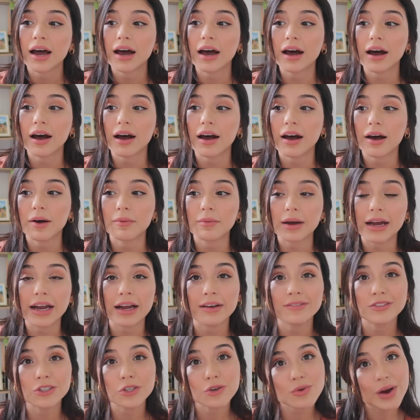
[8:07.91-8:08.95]
I
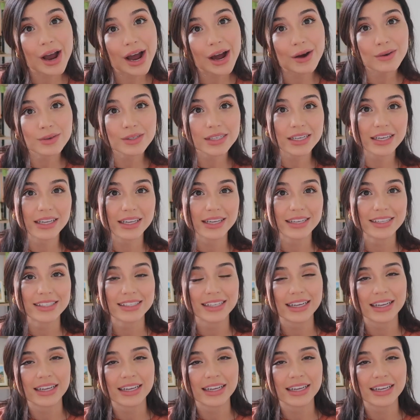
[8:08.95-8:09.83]
have 2 houses,